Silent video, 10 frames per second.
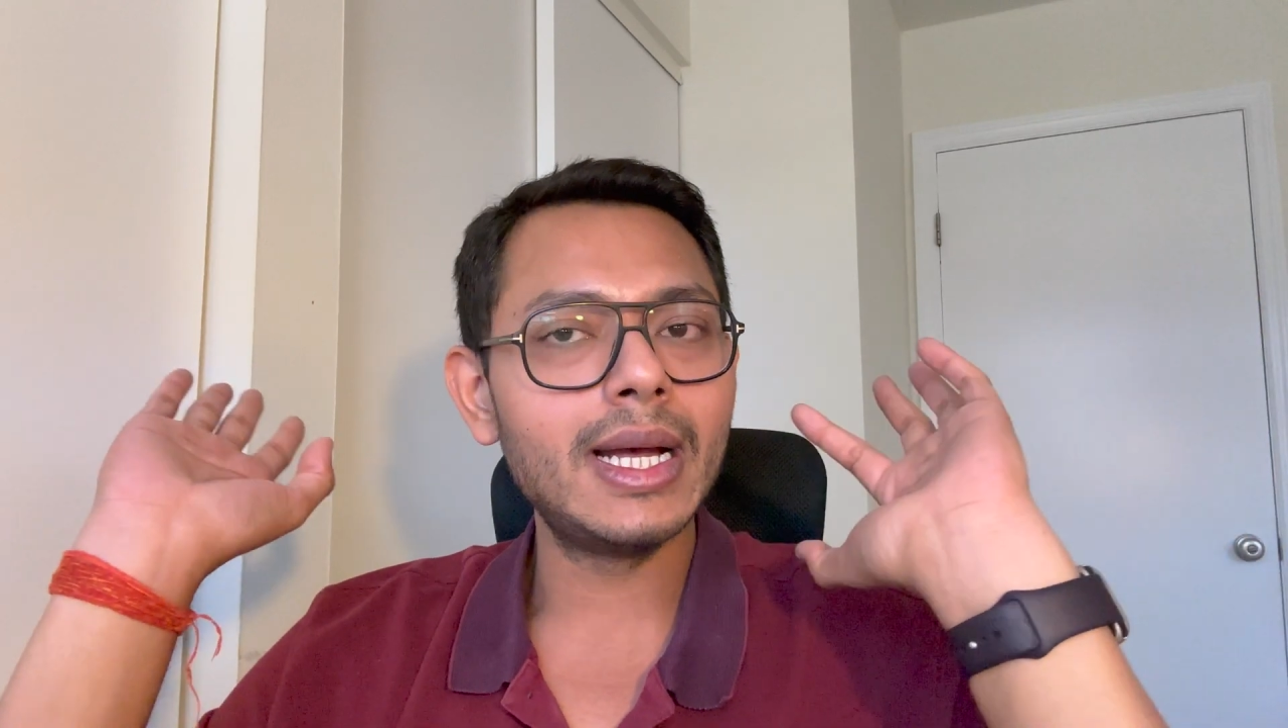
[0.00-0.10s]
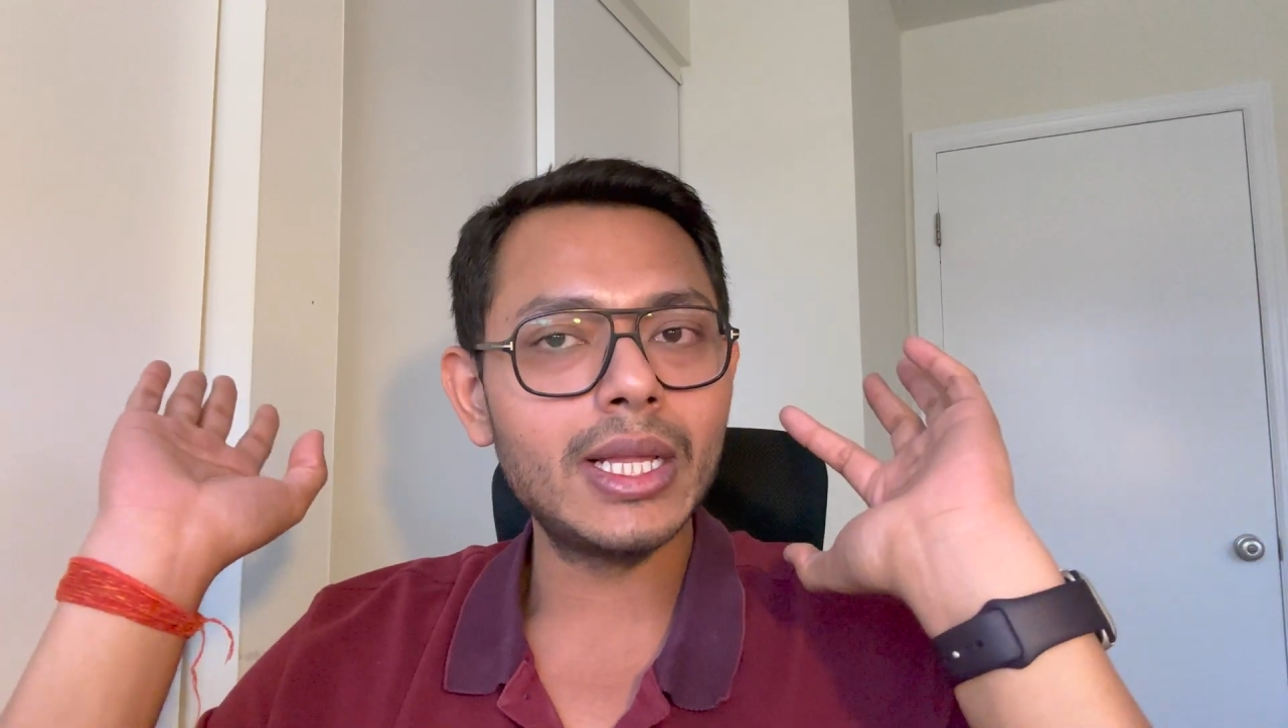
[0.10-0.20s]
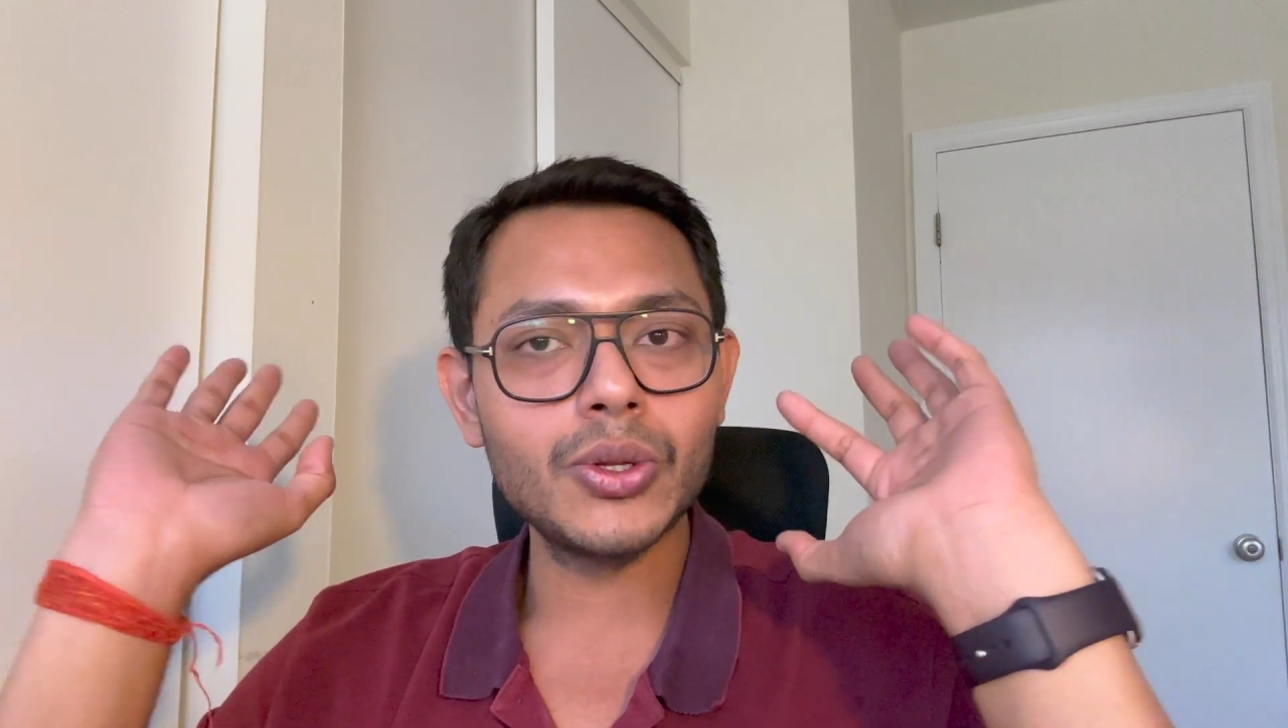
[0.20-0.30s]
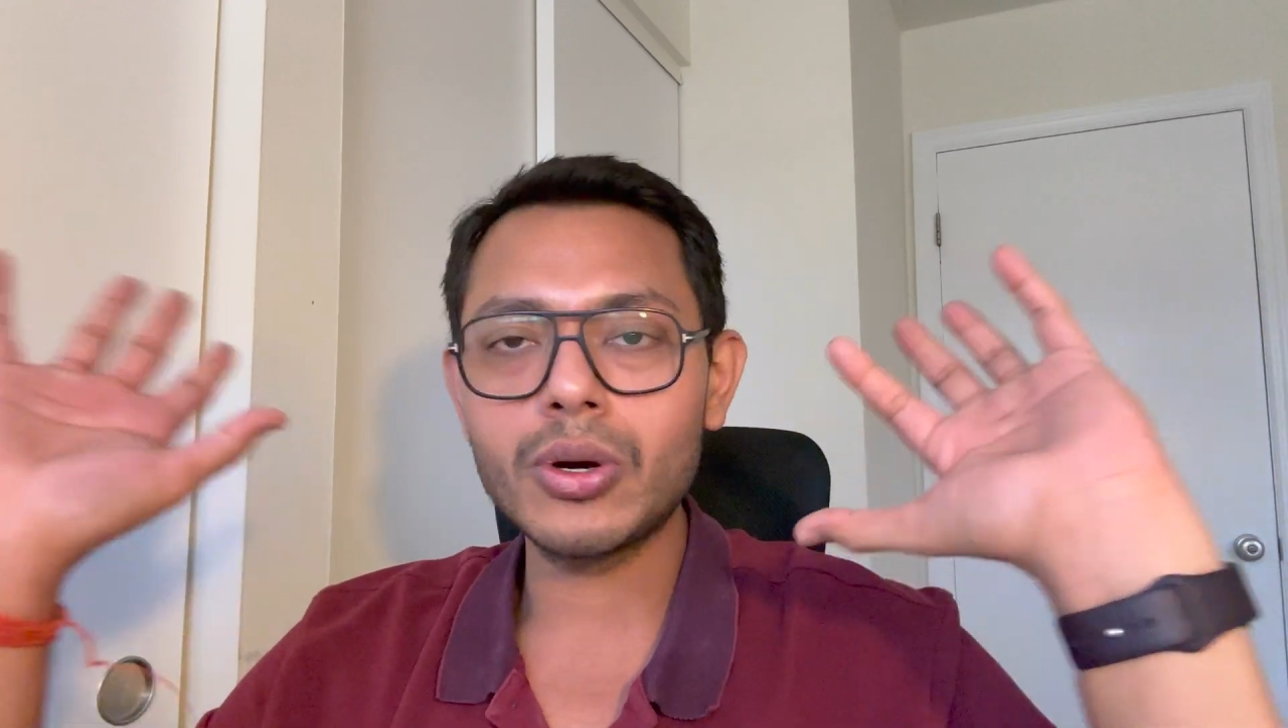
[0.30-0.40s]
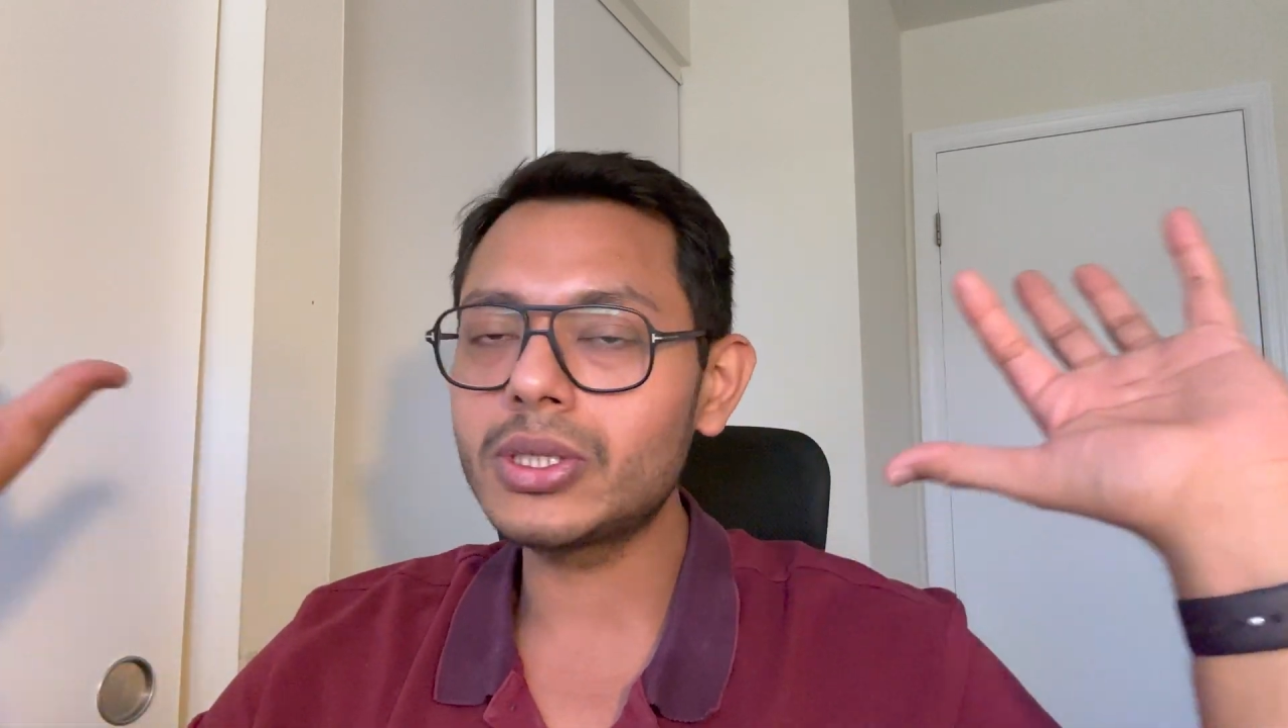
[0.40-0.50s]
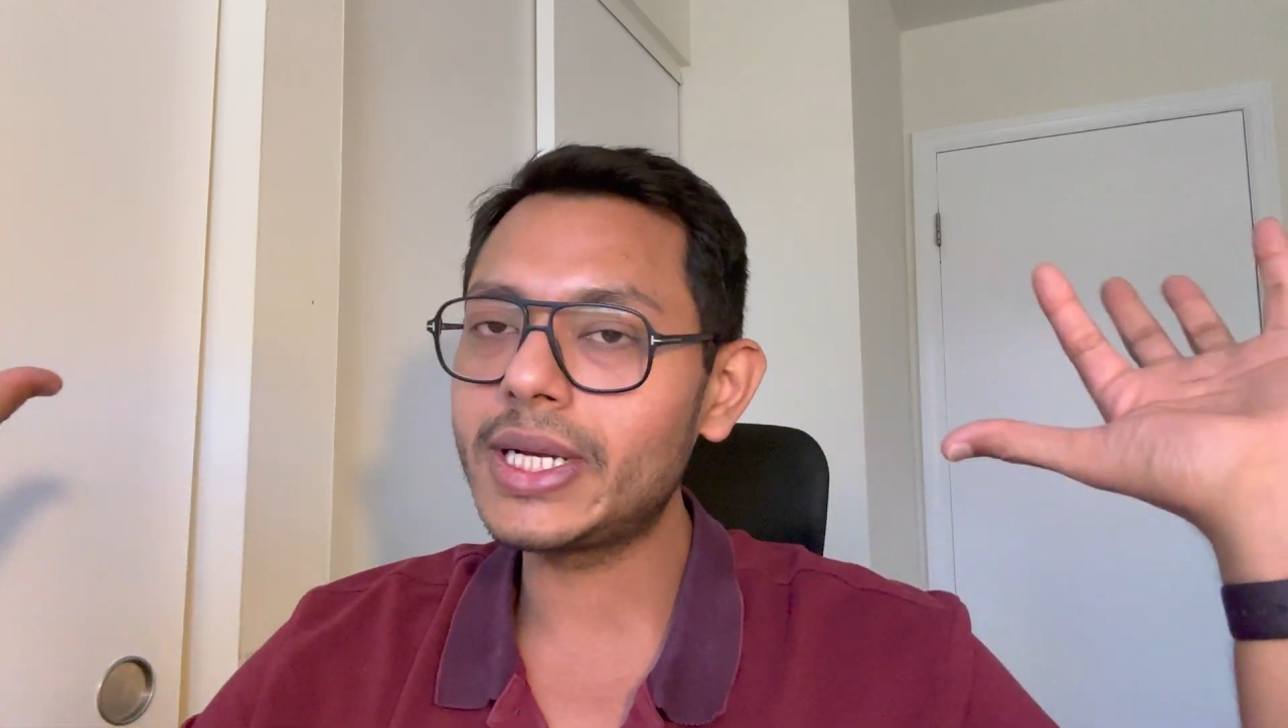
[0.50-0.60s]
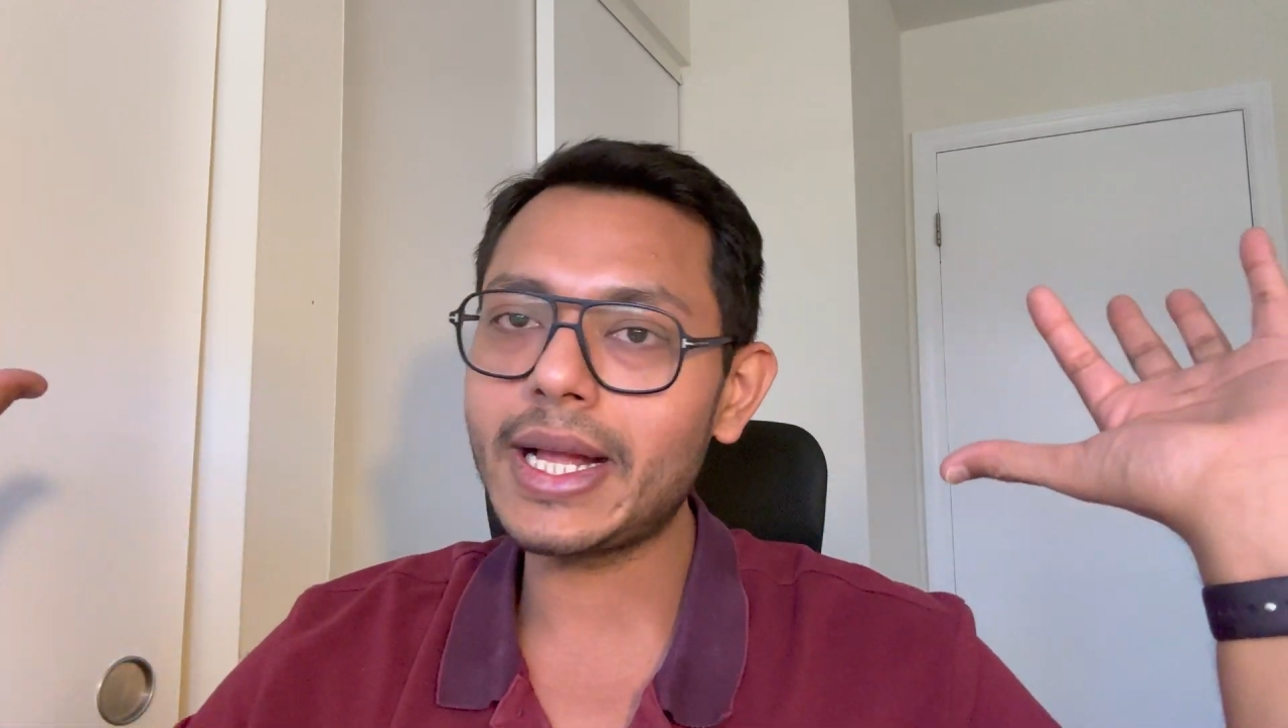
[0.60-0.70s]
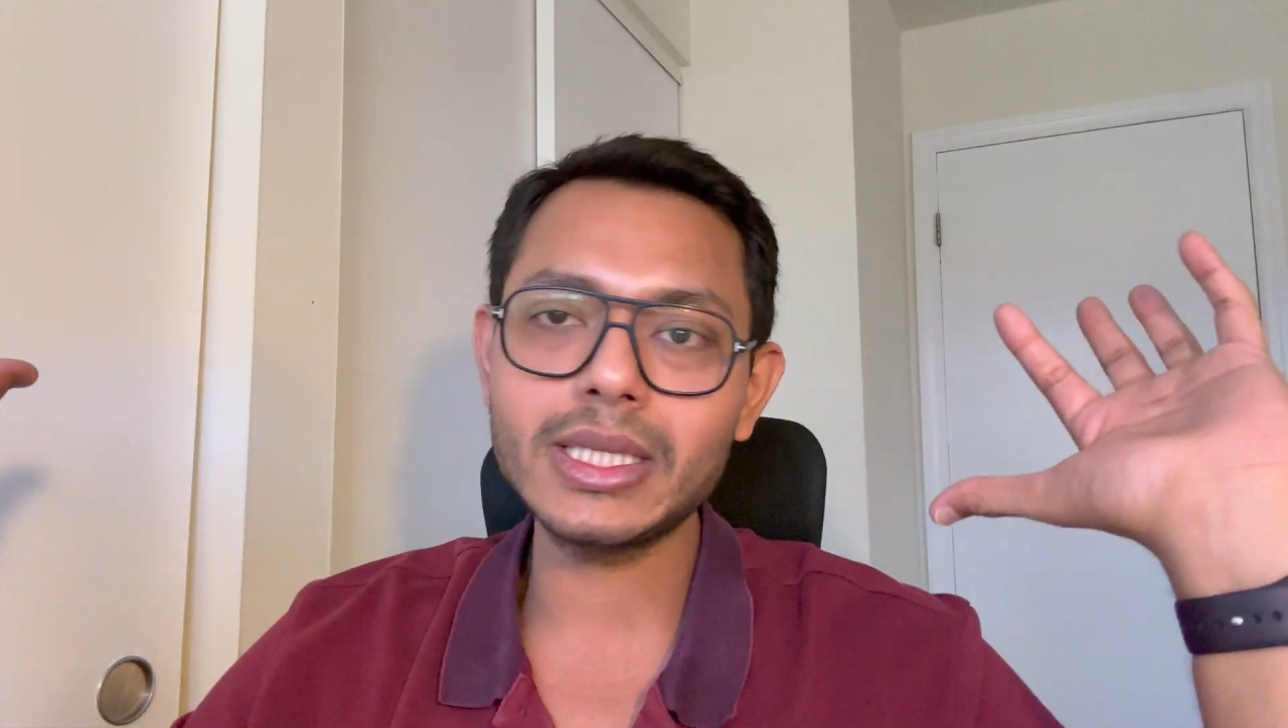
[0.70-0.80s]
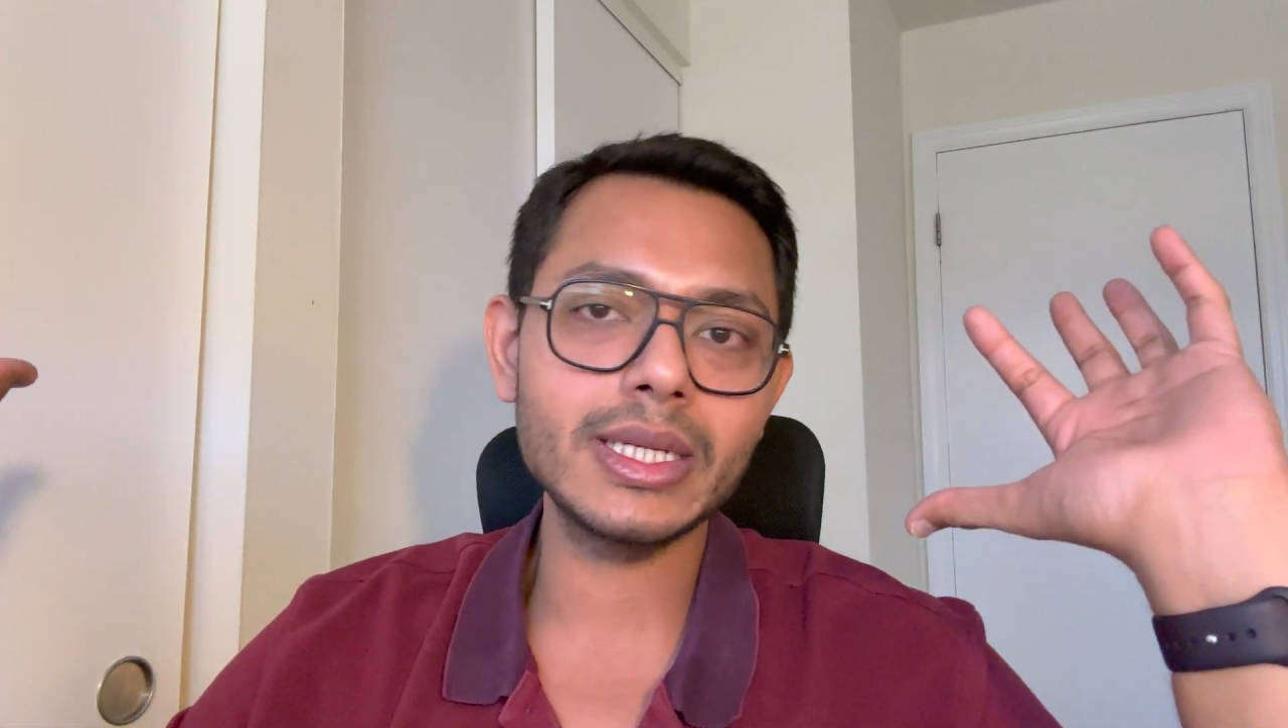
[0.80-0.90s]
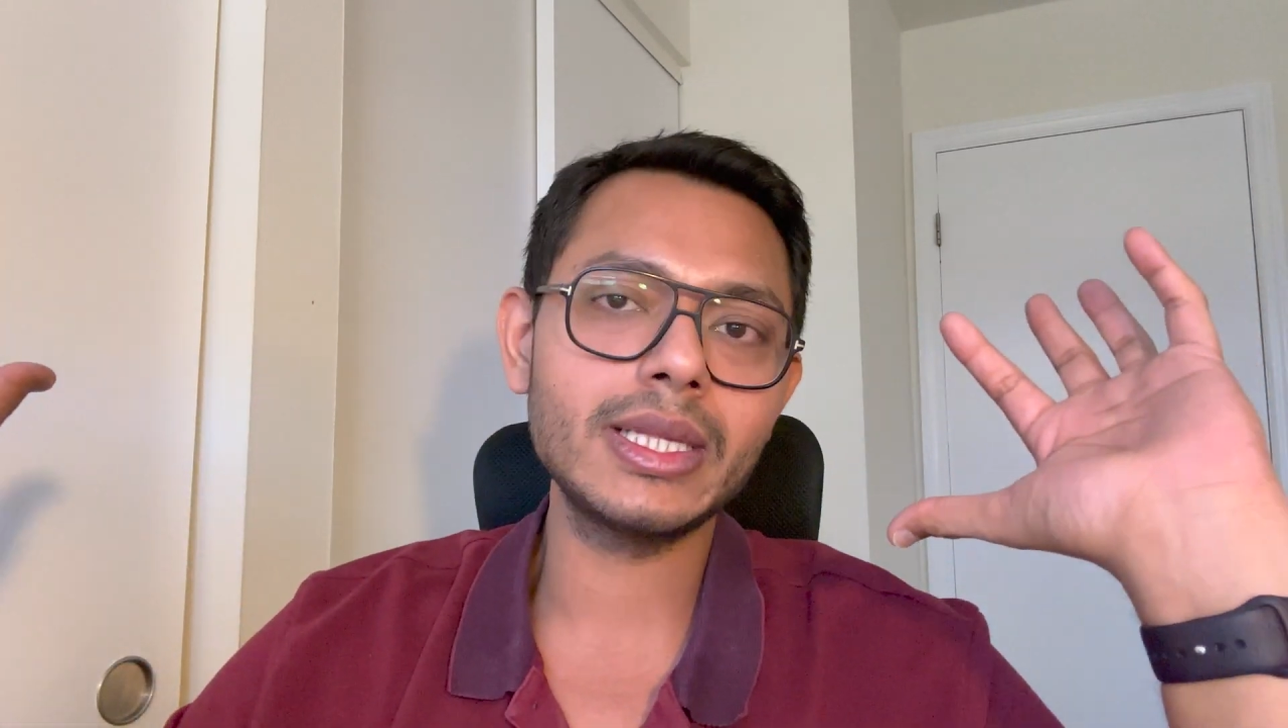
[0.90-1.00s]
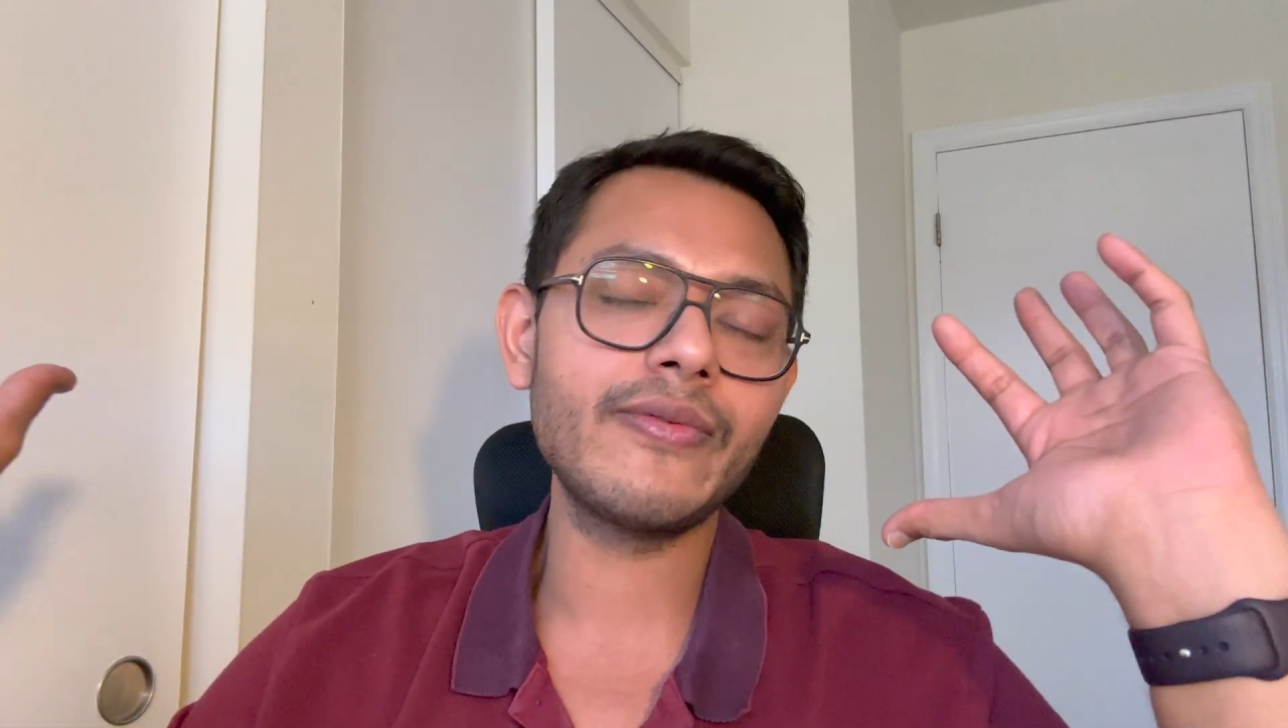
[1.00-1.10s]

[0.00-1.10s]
no change in the